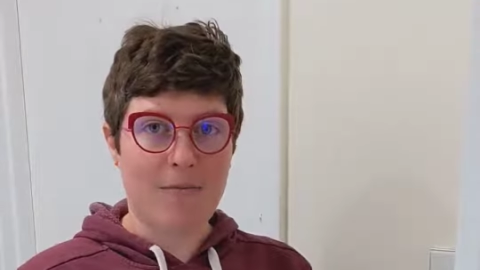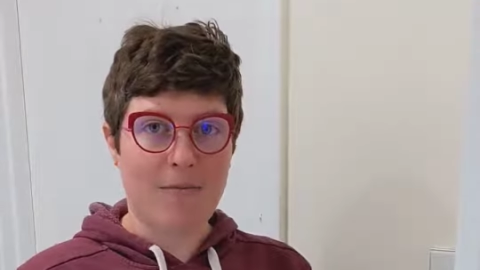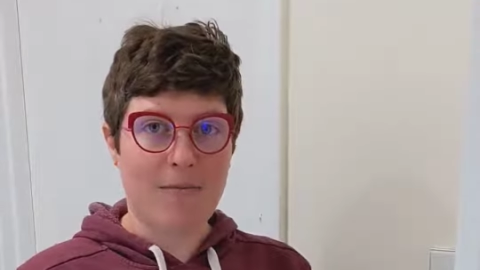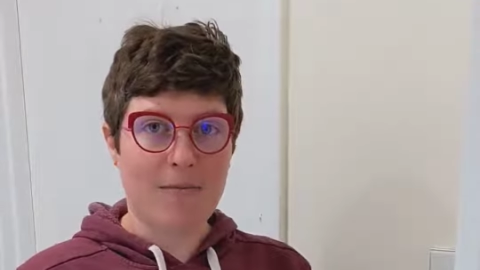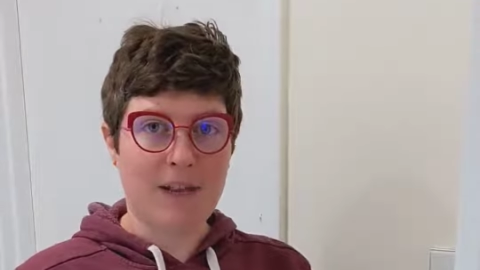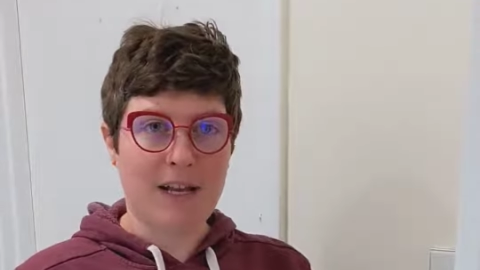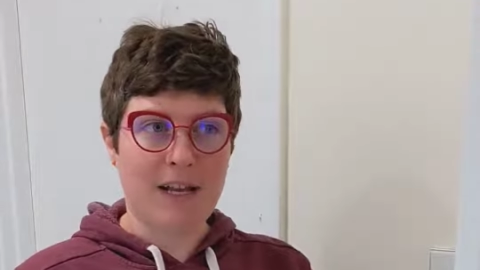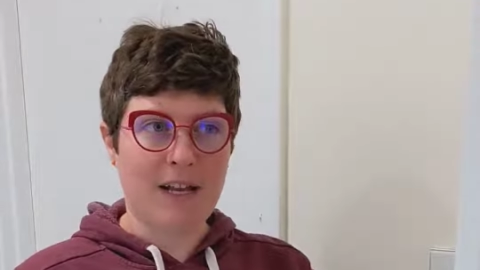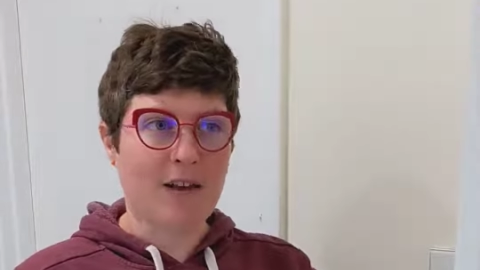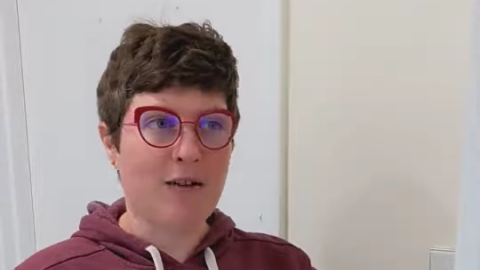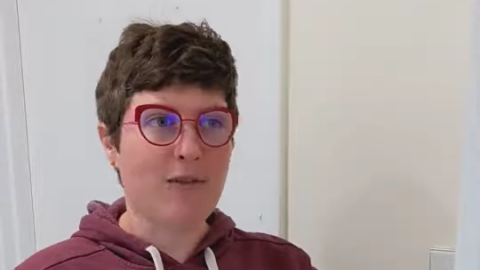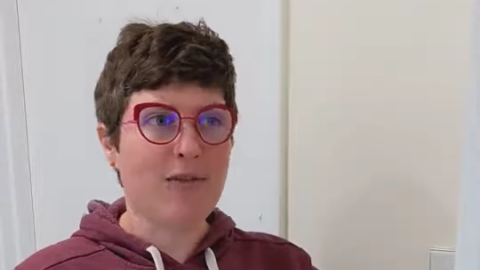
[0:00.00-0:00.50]

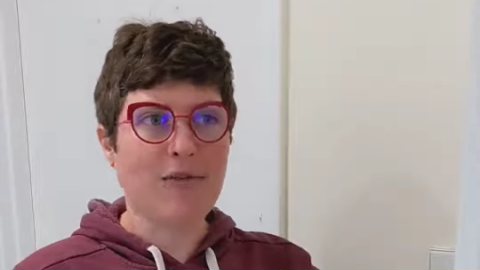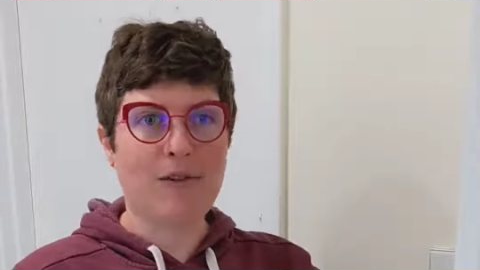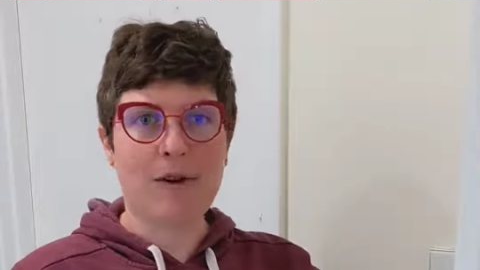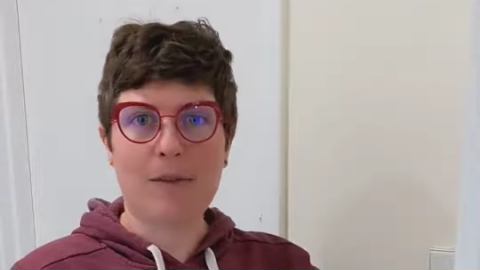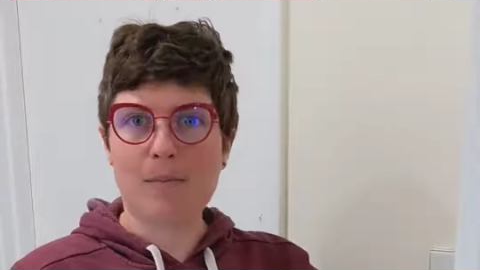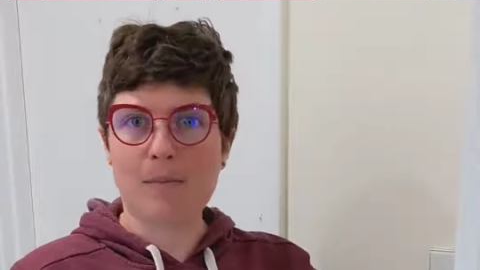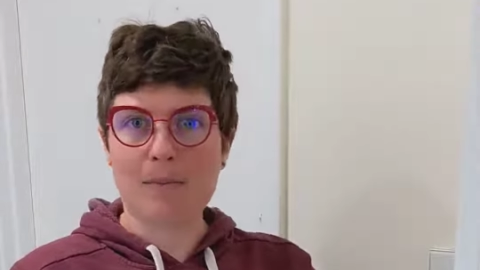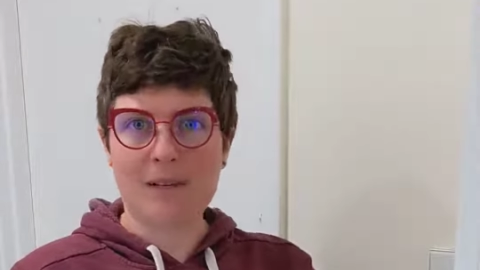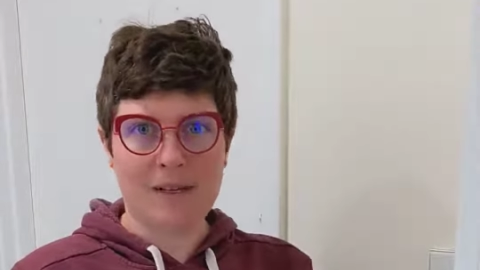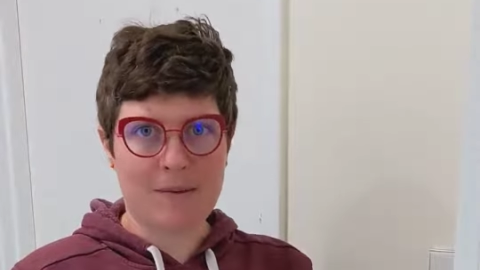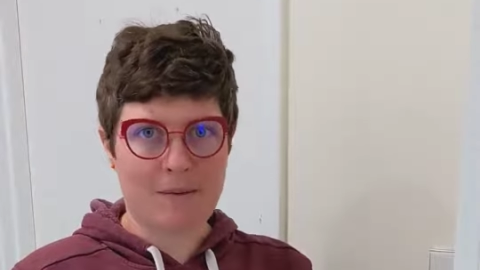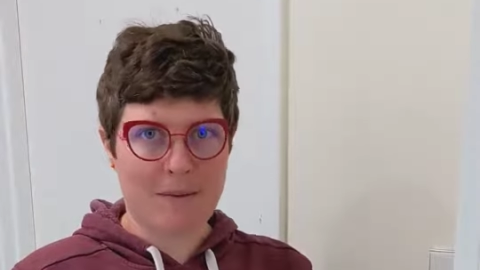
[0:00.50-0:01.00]
like
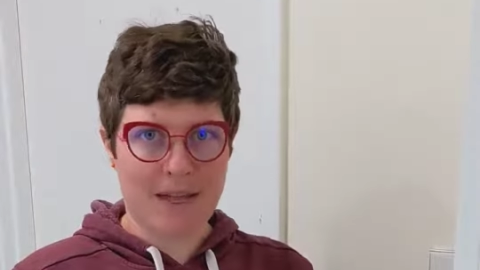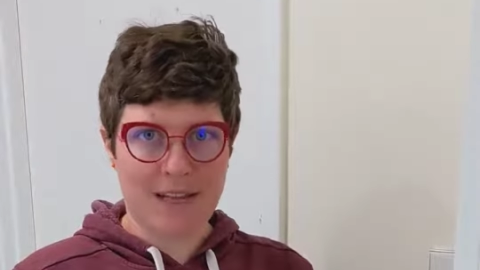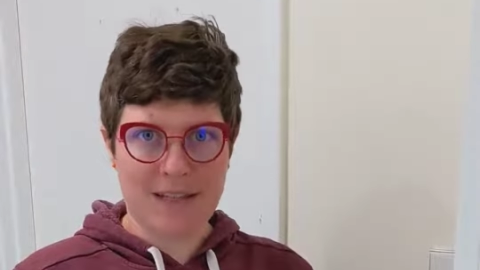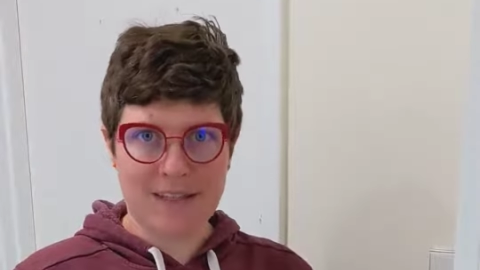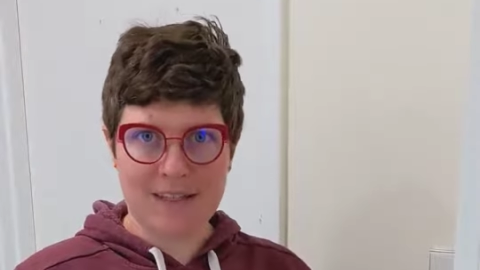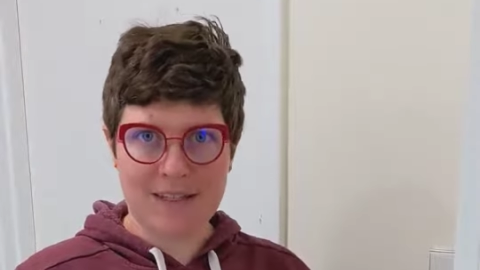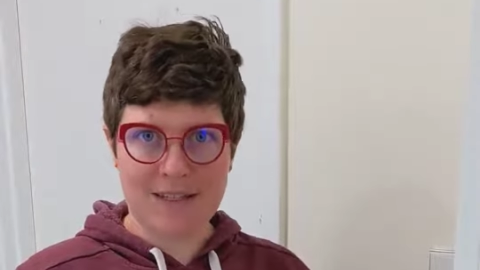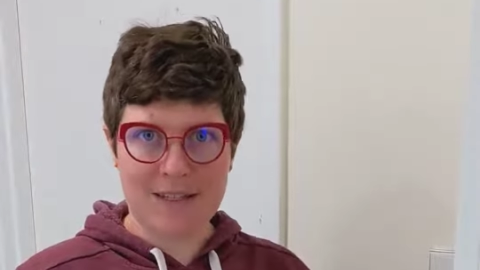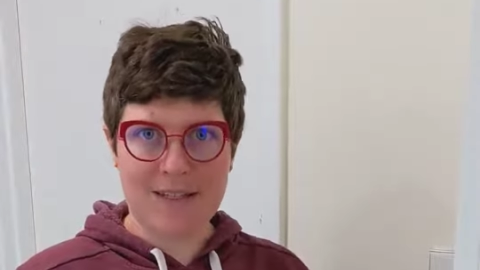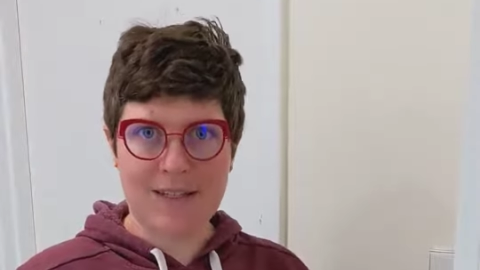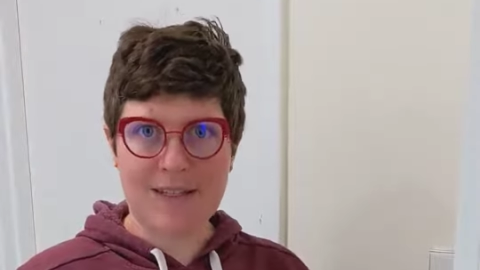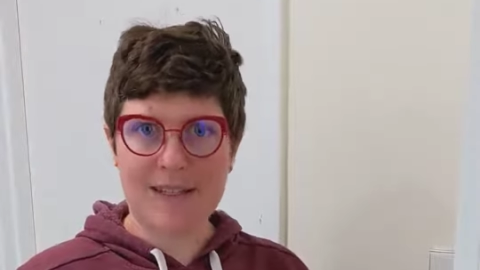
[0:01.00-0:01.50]
crumbly
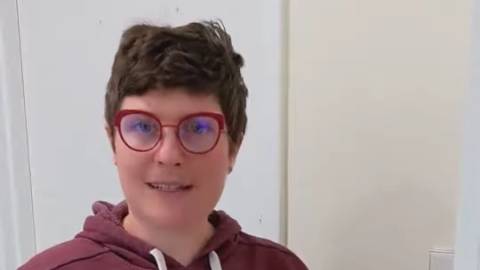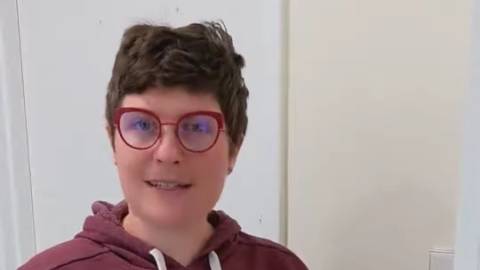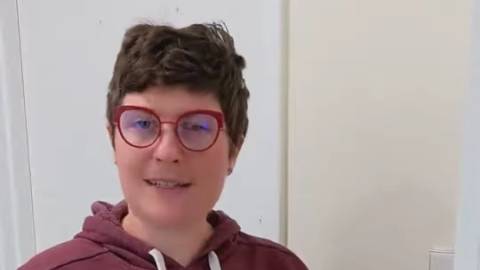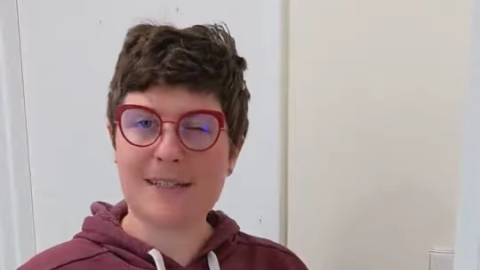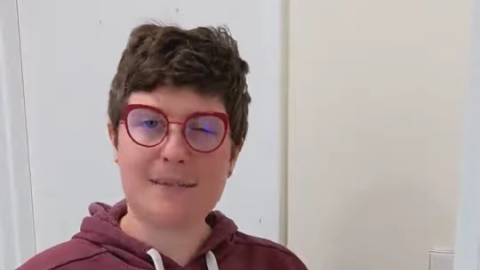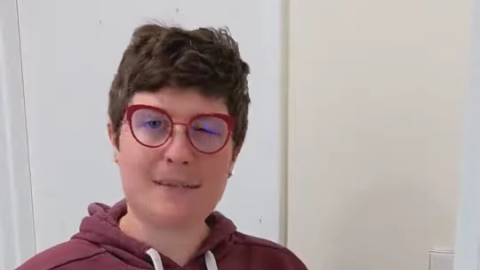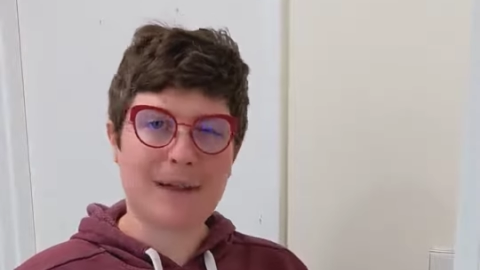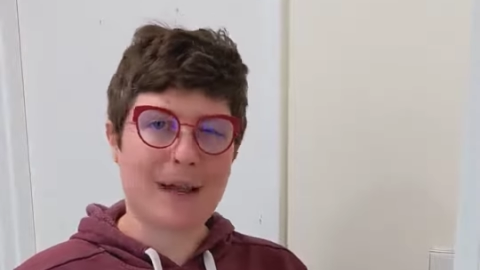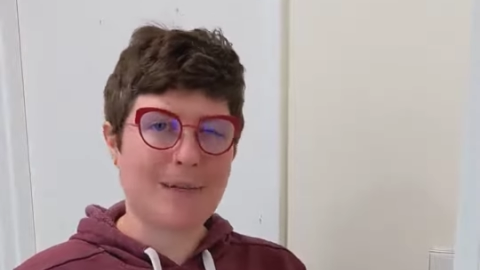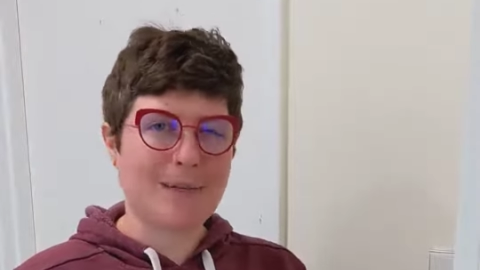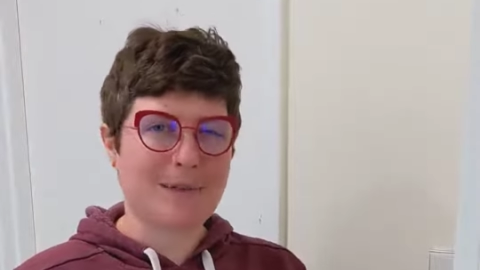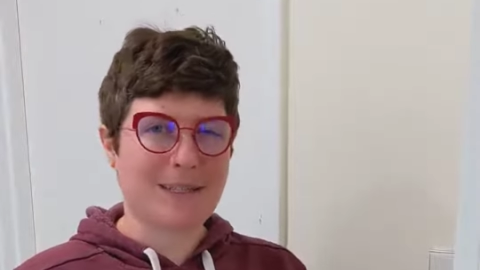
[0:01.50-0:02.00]
bits because
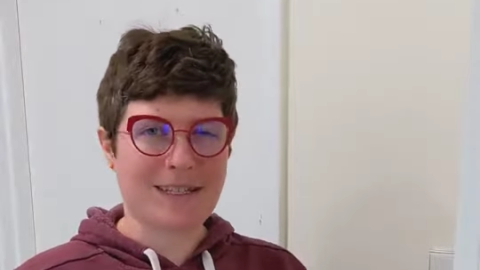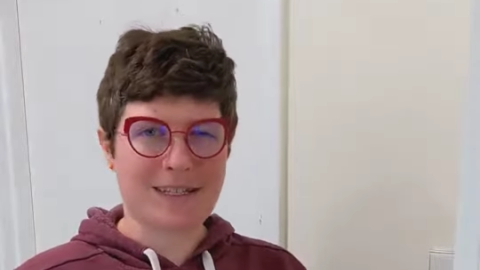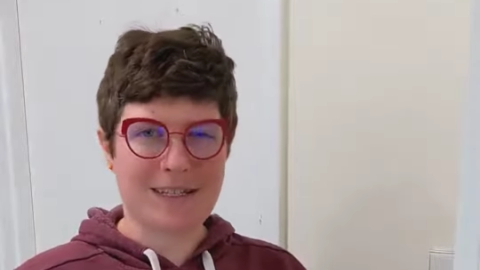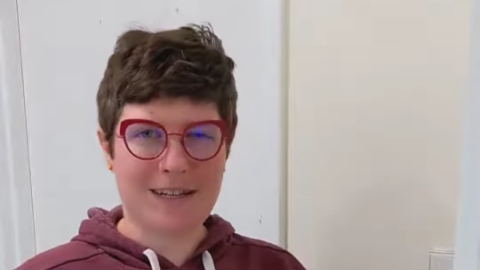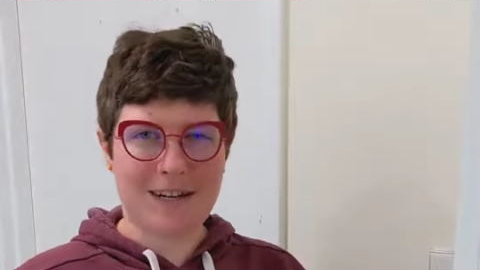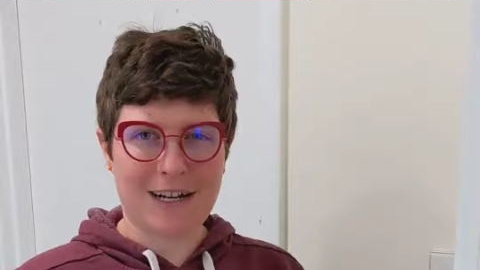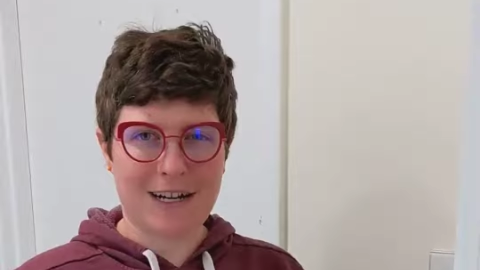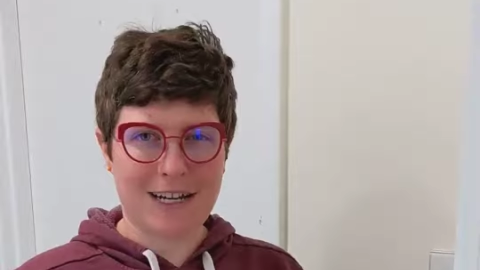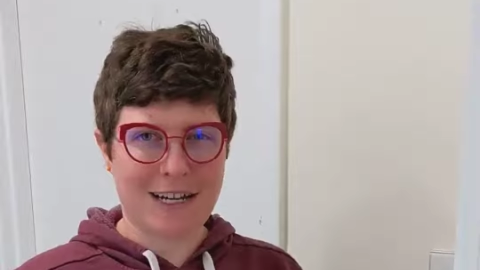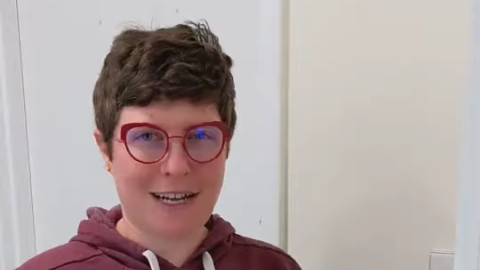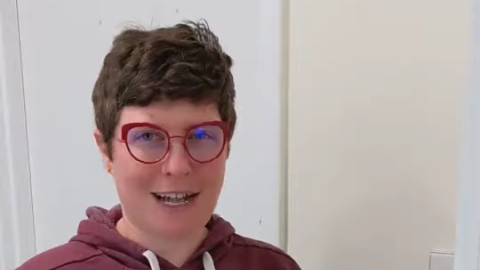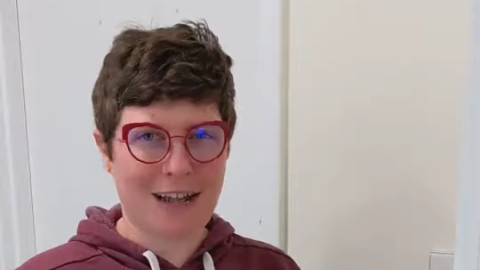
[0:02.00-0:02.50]
sometimes a
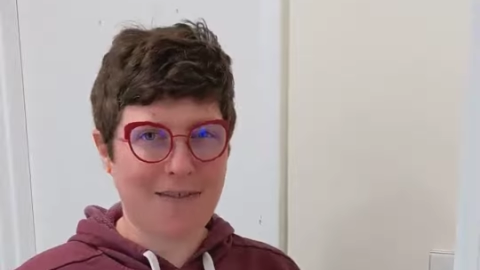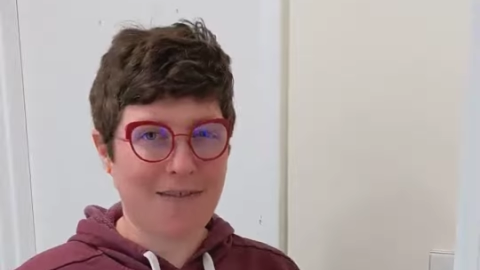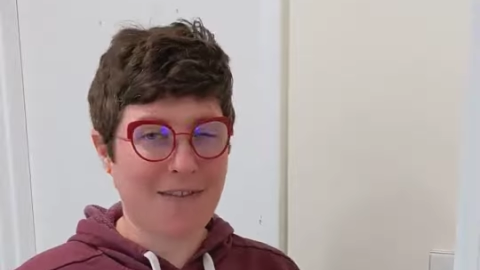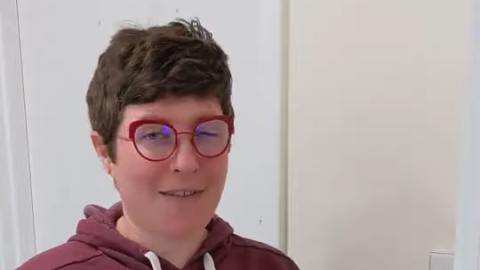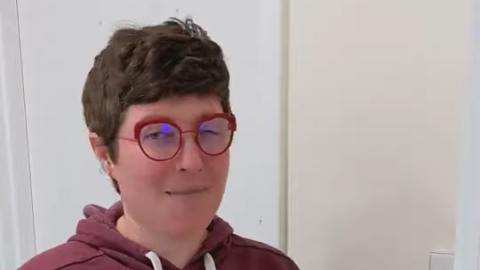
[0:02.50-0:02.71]
serrated knife